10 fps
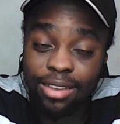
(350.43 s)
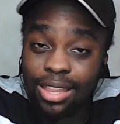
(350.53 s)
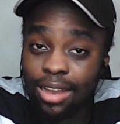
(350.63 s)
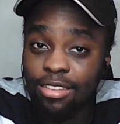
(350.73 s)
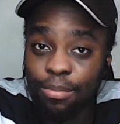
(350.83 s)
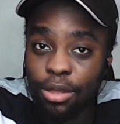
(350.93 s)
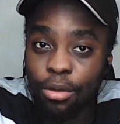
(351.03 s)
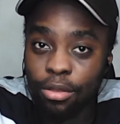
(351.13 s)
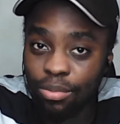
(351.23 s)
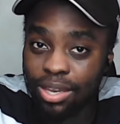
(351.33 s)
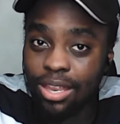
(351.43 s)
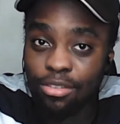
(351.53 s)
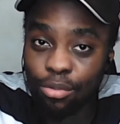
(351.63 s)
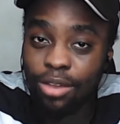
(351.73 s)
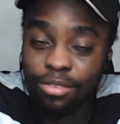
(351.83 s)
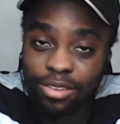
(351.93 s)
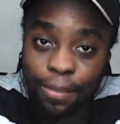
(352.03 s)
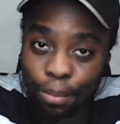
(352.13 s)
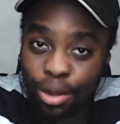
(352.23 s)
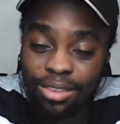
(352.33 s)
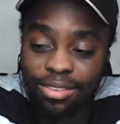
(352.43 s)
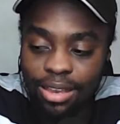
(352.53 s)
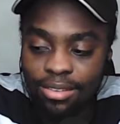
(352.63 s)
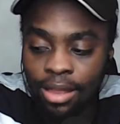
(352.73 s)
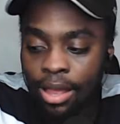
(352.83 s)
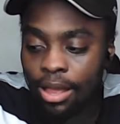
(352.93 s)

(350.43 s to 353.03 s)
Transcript: and that is because we didn't want to take points hit.